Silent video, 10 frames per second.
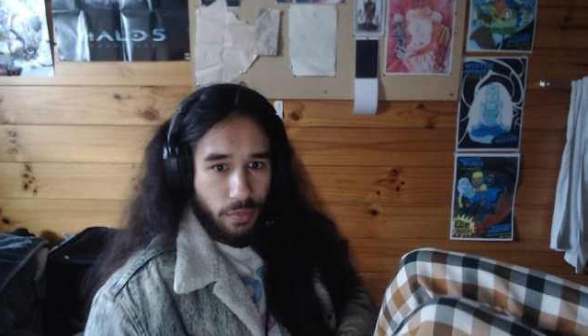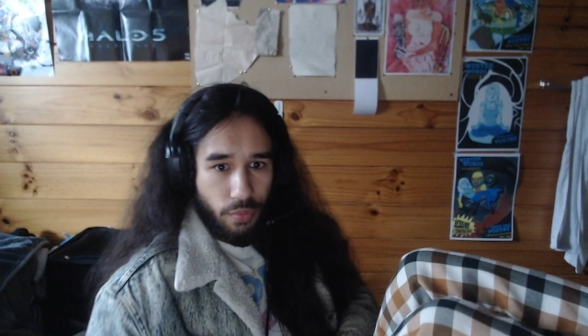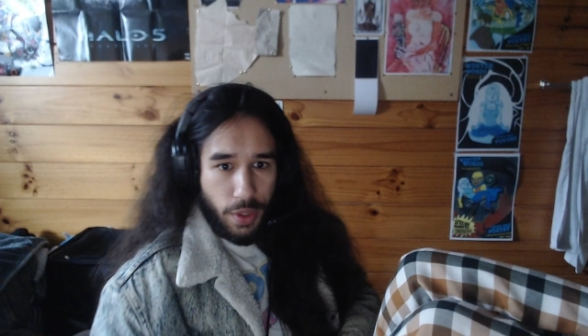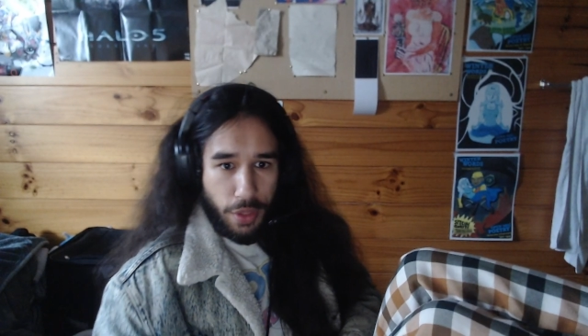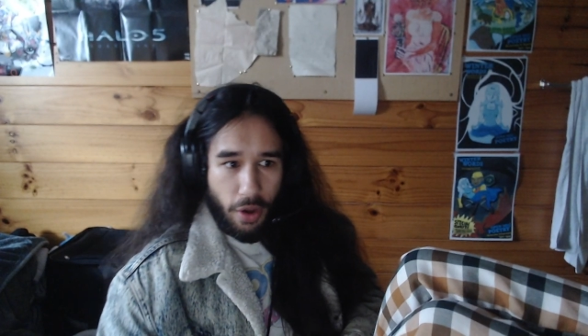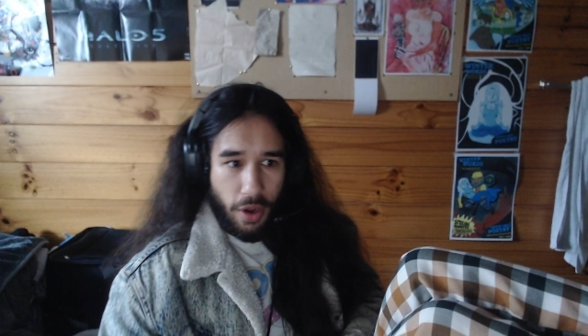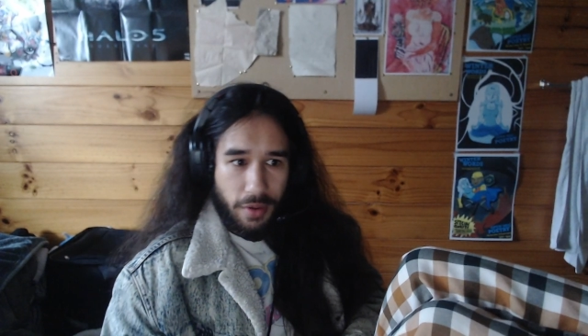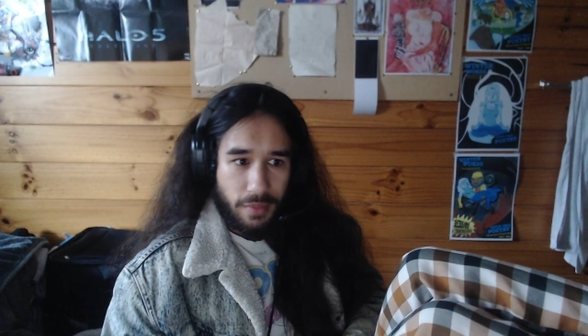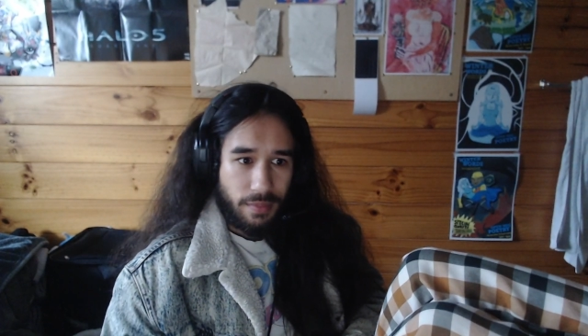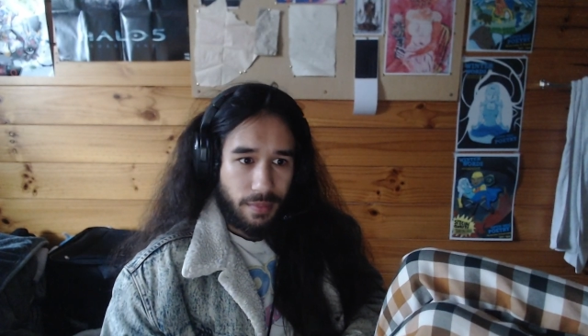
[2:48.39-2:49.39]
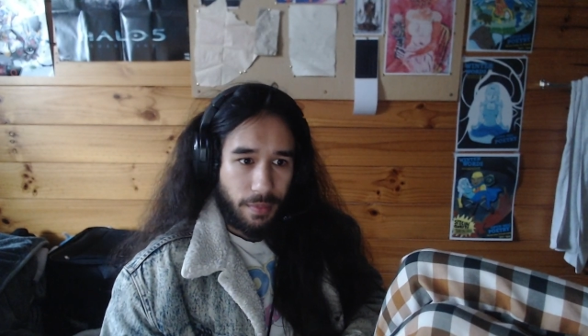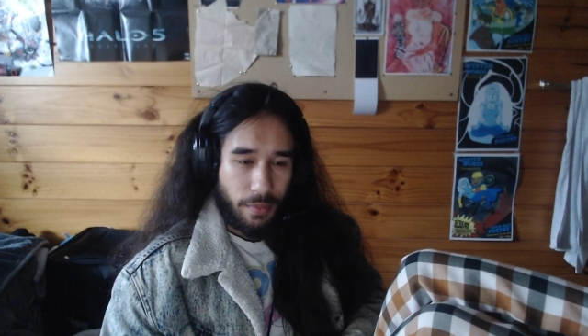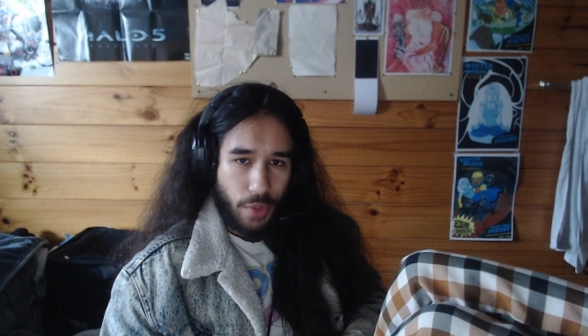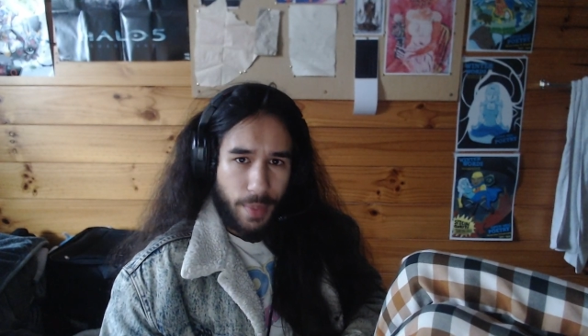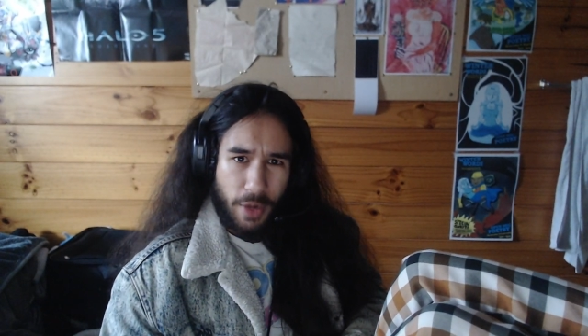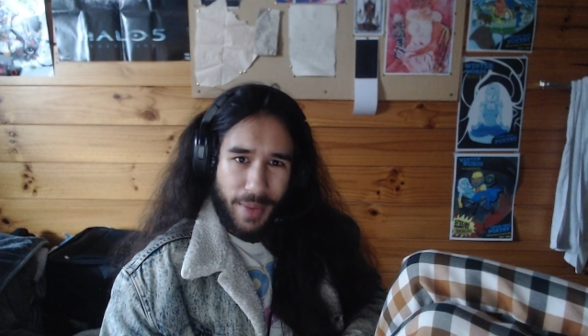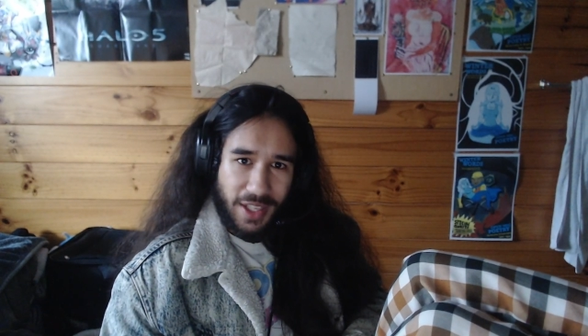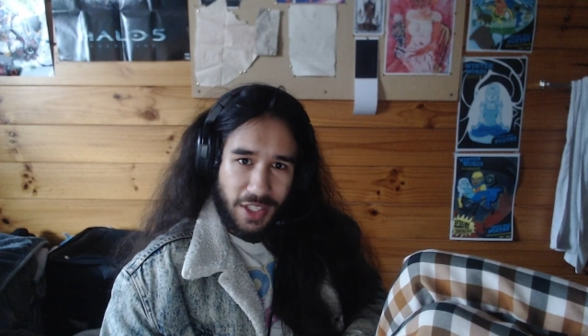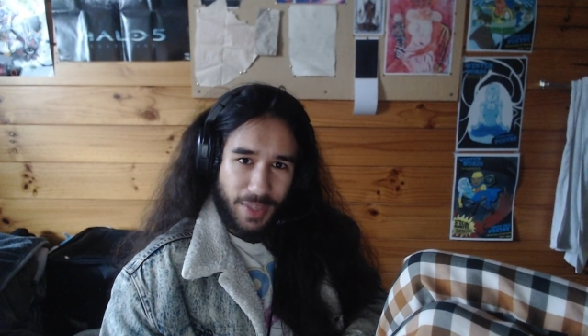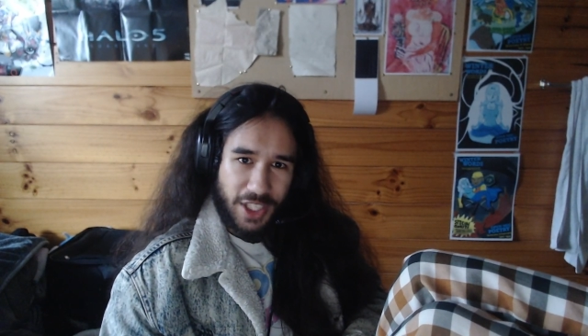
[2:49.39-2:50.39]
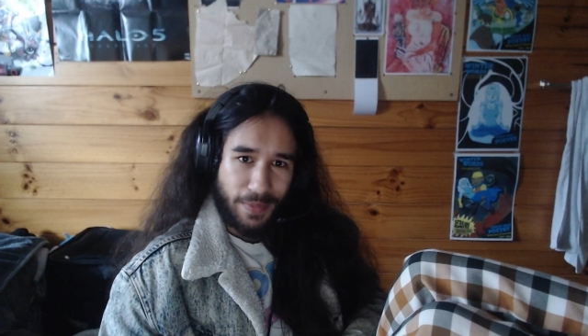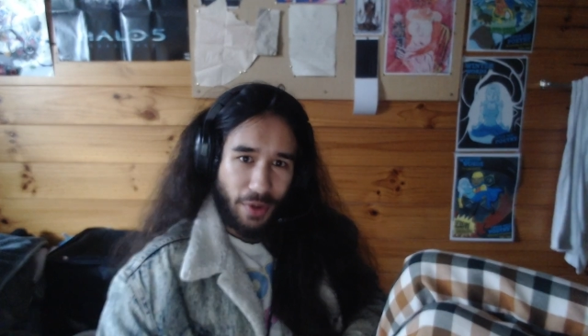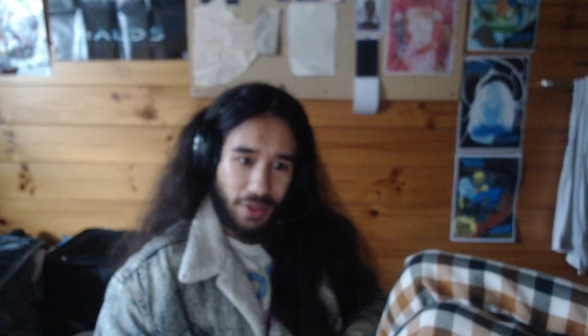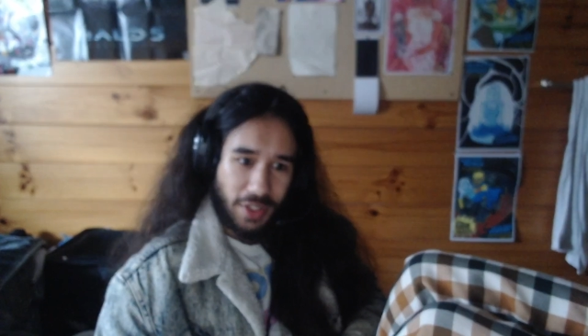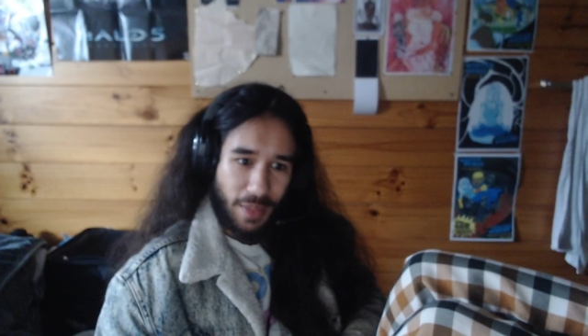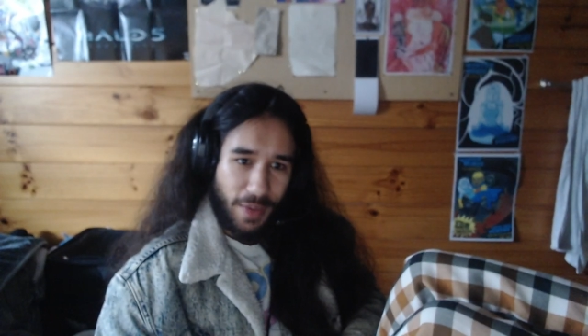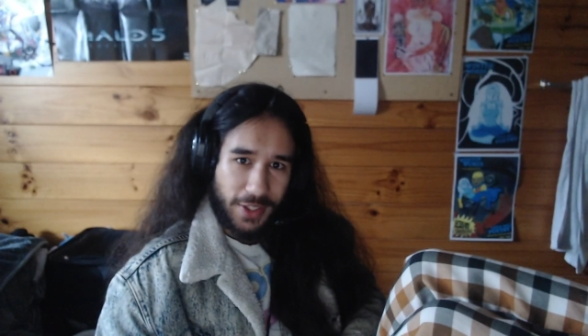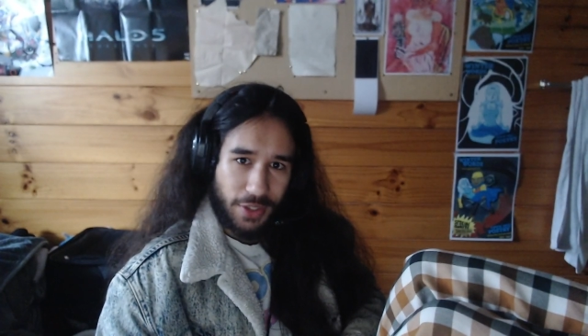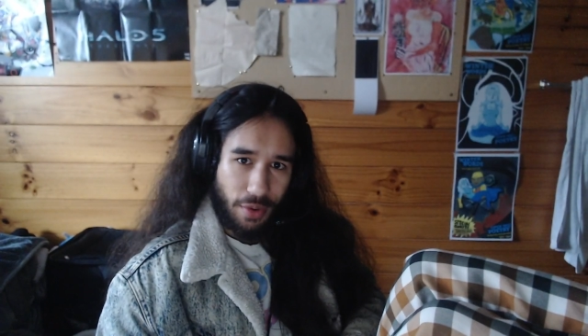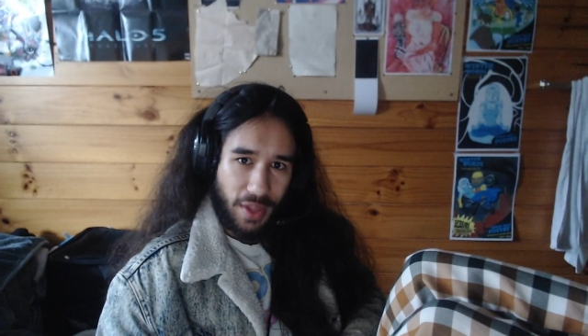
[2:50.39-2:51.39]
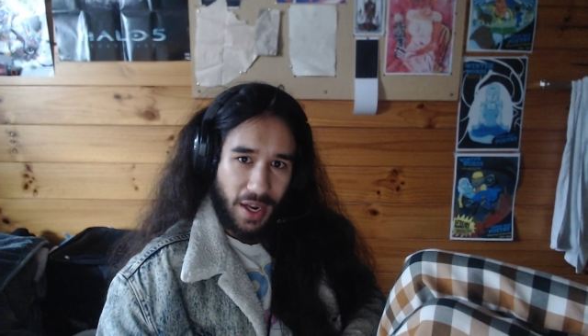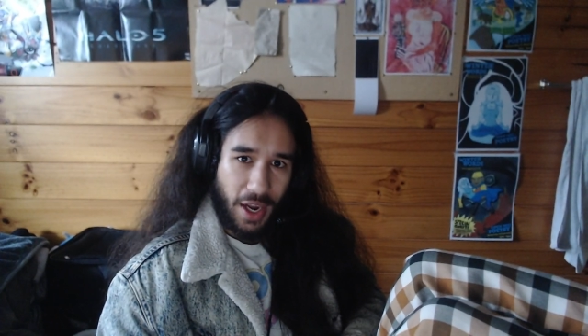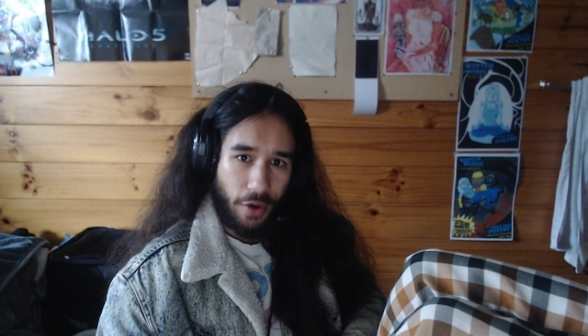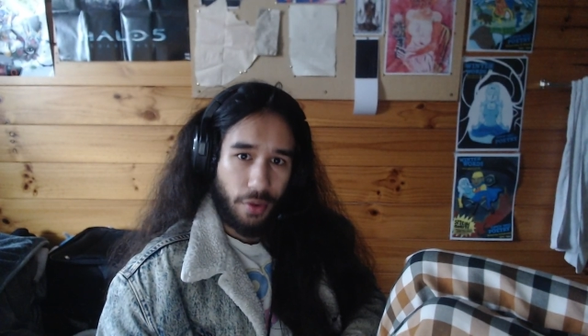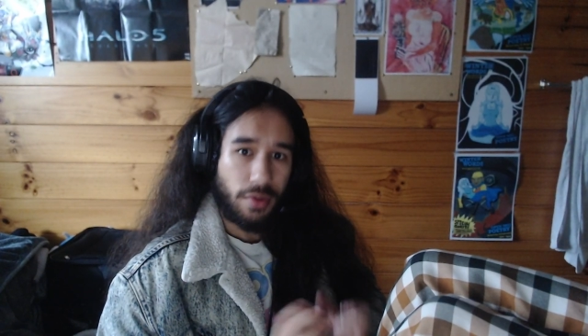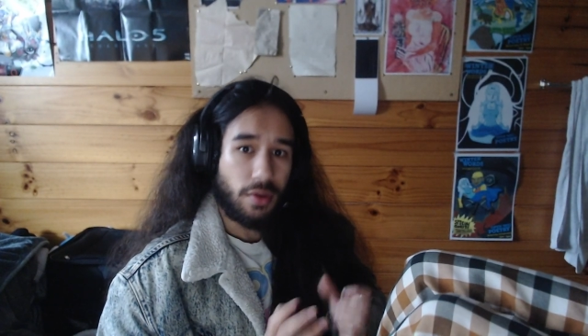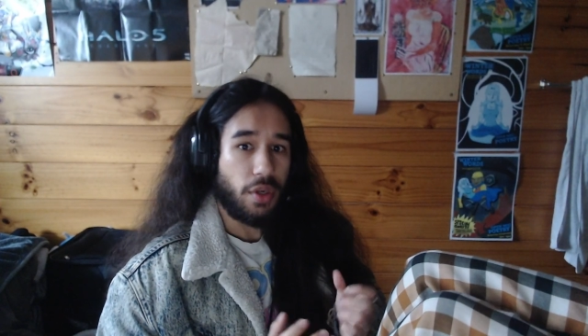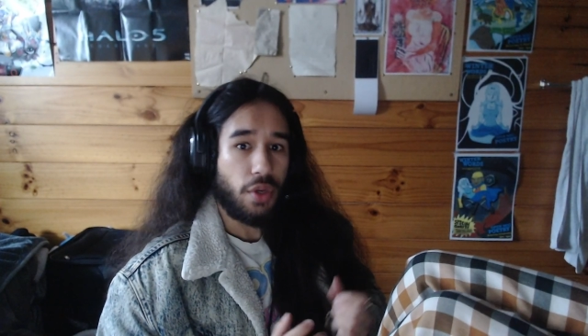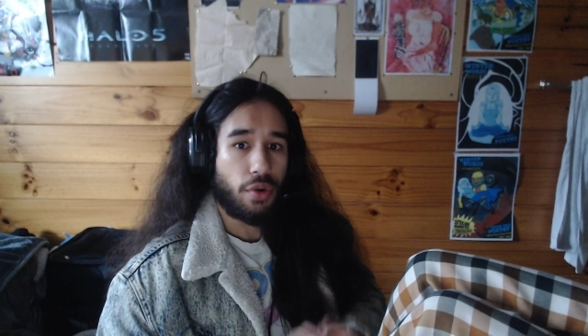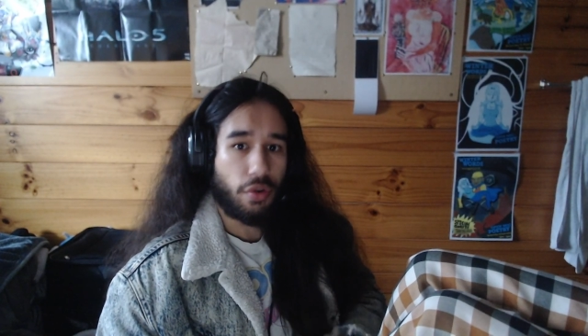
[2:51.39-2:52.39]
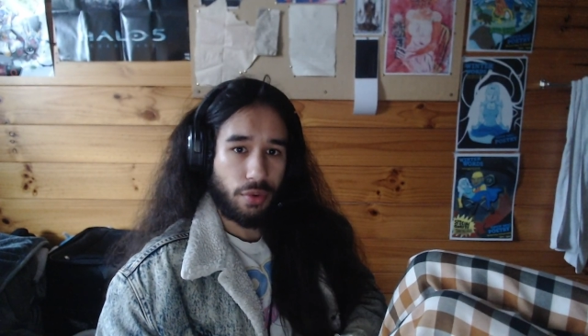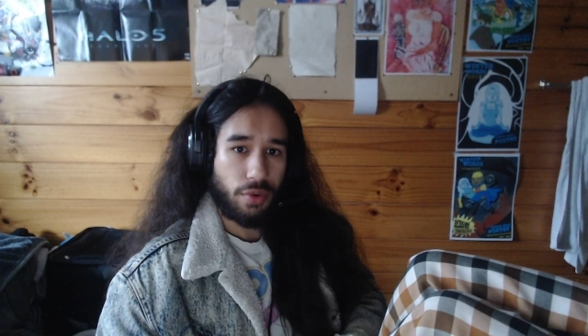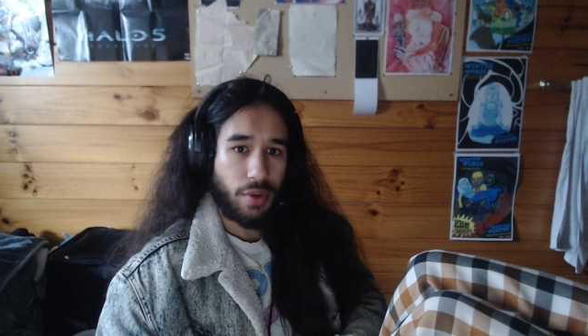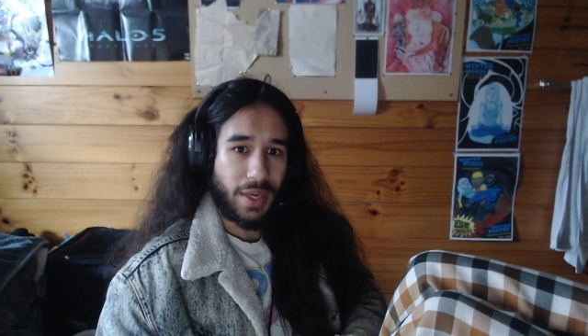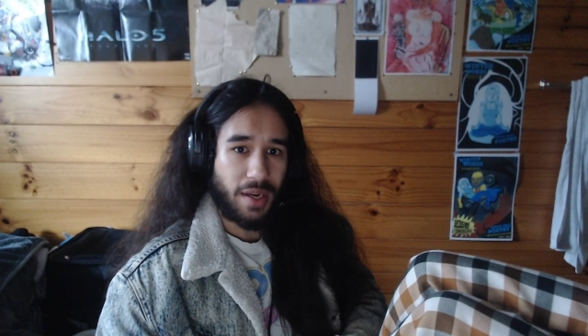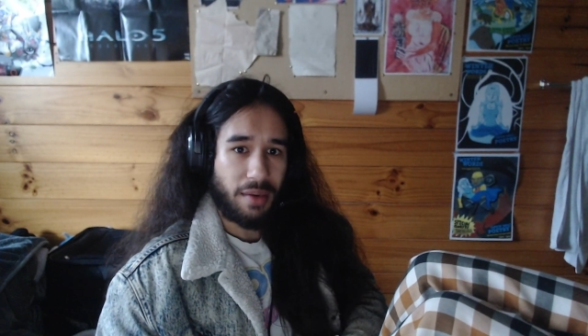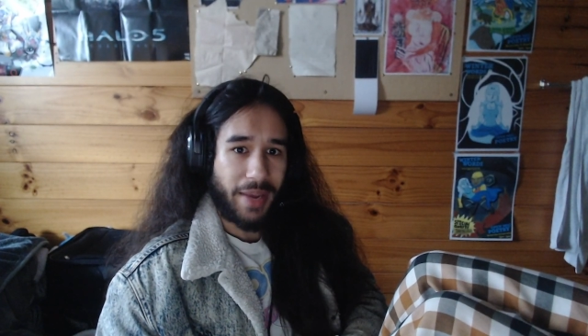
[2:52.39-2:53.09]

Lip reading: we thought, we better make this a bit smaller just to make sure that our new crew can